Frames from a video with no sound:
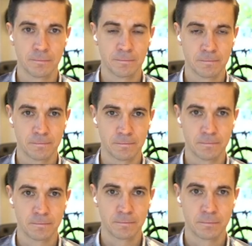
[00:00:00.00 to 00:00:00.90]

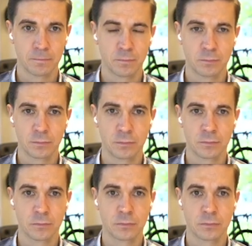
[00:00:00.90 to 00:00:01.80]

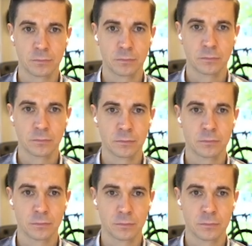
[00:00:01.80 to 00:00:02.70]

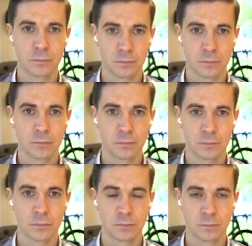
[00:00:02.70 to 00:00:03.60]

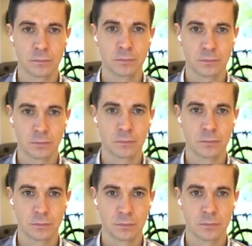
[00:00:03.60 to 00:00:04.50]

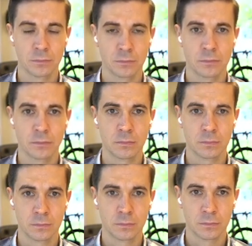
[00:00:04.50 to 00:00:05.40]

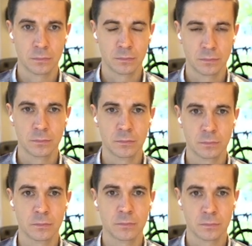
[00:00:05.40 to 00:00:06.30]

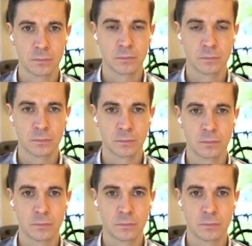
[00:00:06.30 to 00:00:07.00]
The person shown says nothing.